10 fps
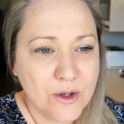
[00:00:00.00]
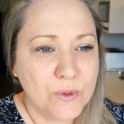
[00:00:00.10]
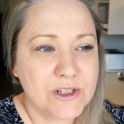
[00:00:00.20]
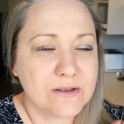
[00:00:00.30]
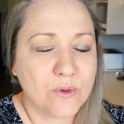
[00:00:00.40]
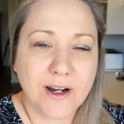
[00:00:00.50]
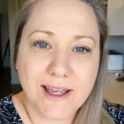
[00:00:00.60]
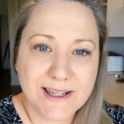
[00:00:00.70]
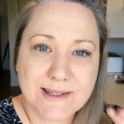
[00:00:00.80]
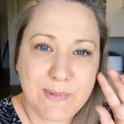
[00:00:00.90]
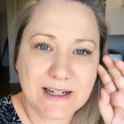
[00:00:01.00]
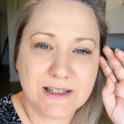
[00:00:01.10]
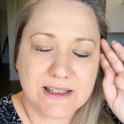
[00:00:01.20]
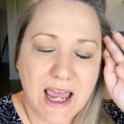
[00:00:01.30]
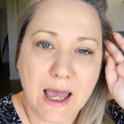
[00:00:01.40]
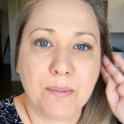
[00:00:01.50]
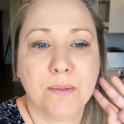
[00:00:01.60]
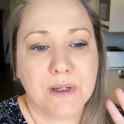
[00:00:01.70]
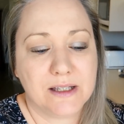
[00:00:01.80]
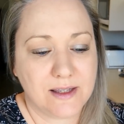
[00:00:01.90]
which is what I expected to
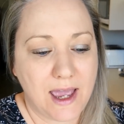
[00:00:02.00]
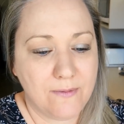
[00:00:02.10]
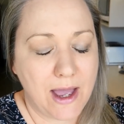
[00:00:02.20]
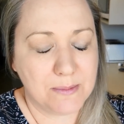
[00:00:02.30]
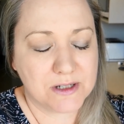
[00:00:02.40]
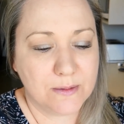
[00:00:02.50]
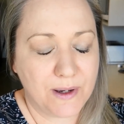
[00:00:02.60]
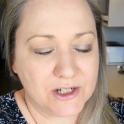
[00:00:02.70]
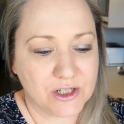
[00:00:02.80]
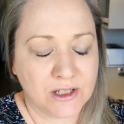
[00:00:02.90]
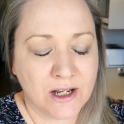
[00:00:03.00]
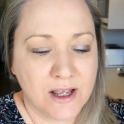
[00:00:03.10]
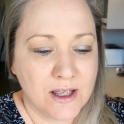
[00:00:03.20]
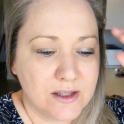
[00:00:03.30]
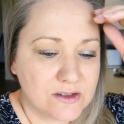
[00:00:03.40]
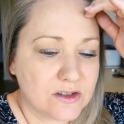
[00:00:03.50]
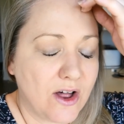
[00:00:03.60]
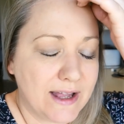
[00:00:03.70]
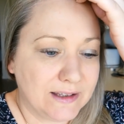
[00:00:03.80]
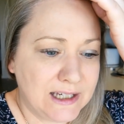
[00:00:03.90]
happen because I have upped the budget
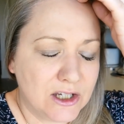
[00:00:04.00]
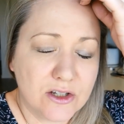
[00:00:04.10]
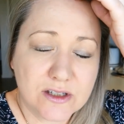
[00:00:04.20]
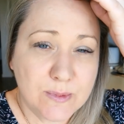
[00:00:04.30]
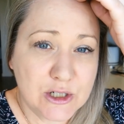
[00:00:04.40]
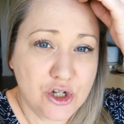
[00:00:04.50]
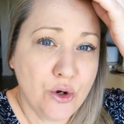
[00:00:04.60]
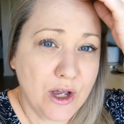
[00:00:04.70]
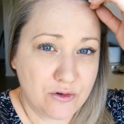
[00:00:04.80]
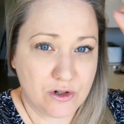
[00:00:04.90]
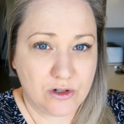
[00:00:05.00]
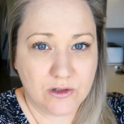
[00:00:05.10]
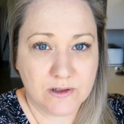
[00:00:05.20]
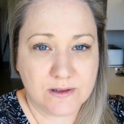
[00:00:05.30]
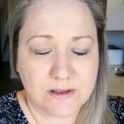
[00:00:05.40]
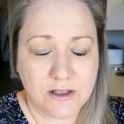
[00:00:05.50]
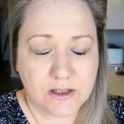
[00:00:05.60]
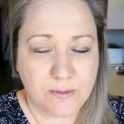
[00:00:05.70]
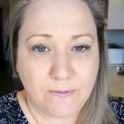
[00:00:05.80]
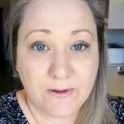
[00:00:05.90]
slightly. It used to be $200. It
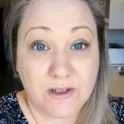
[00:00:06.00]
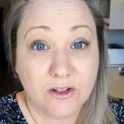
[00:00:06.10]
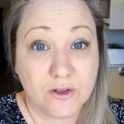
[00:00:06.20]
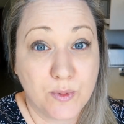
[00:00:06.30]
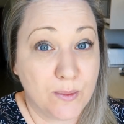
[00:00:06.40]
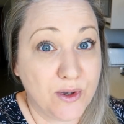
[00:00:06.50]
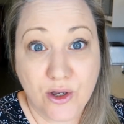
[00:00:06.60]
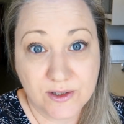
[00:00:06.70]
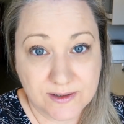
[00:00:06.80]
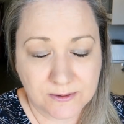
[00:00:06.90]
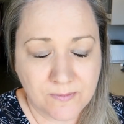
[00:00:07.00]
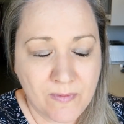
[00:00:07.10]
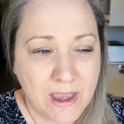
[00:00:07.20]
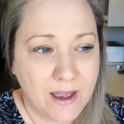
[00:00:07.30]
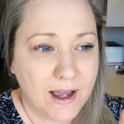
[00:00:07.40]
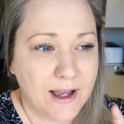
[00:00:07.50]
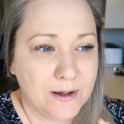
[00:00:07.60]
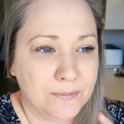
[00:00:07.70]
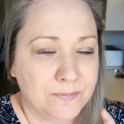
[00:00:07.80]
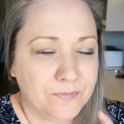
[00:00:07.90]
used to be $50 per person
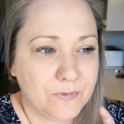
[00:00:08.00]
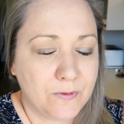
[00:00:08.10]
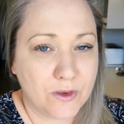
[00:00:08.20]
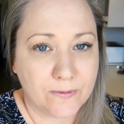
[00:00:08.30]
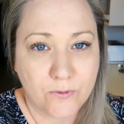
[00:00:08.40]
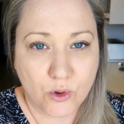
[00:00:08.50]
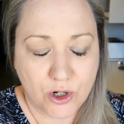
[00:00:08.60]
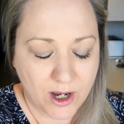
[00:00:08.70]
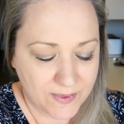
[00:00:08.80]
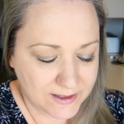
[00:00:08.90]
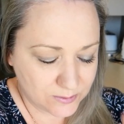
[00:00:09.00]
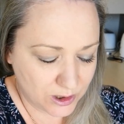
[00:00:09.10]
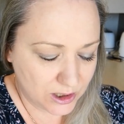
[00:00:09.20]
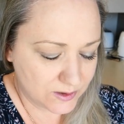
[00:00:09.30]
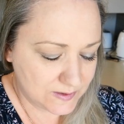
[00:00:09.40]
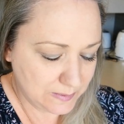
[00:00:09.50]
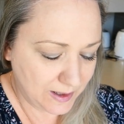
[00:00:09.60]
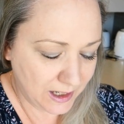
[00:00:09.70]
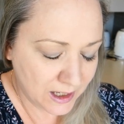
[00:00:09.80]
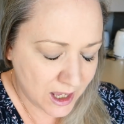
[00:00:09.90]
for the fortnight. That's what it used to
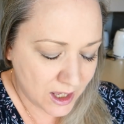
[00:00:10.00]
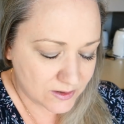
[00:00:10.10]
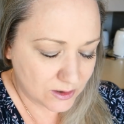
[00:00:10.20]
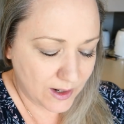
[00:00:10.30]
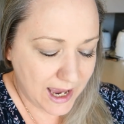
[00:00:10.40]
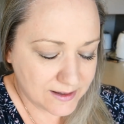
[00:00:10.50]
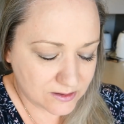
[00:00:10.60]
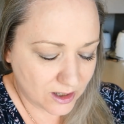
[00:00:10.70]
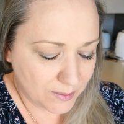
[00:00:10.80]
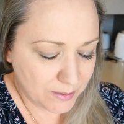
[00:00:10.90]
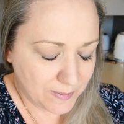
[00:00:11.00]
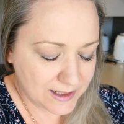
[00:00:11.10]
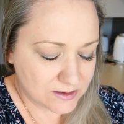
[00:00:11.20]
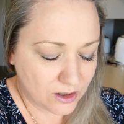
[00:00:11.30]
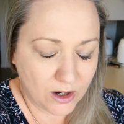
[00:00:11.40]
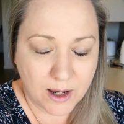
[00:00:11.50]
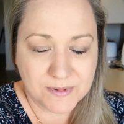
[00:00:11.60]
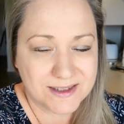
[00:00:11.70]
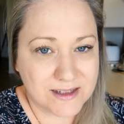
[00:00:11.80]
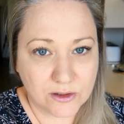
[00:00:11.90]
be. So it has gone up a bit, so I'm
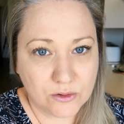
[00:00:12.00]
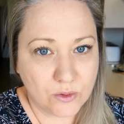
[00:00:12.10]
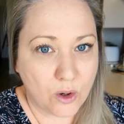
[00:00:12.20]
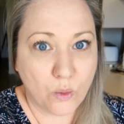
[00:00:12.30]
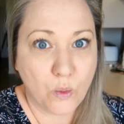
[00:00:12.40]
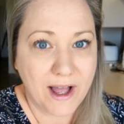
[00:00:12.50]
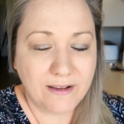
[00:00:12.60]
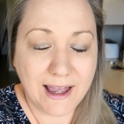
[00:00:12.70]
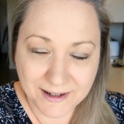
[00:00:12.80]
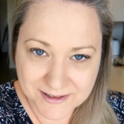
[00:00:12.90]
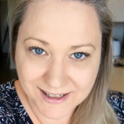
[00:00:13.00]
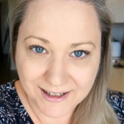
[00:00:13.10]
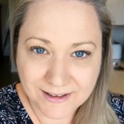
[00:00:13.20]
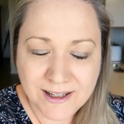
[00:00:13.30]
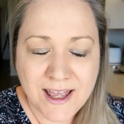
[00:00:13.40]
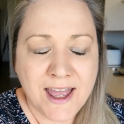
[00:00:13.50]
still well under.